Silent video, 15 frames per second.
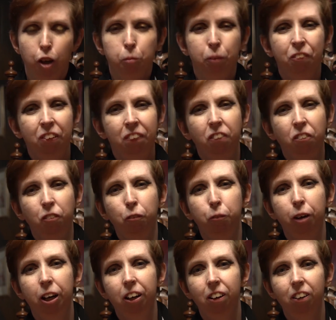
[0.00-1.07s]
But see, this is
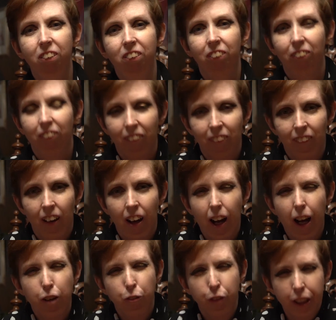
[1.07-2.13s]
where
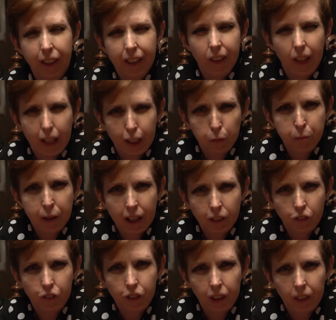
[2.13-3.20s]
I really like
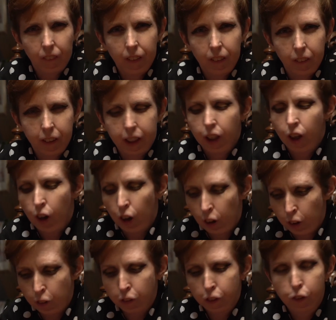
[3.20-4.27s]
matchstick theory
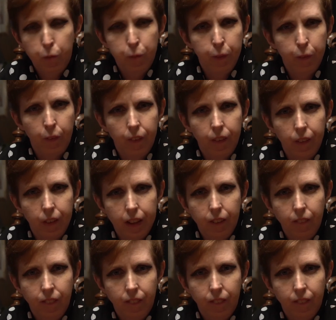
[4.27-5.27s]
over spoon theory.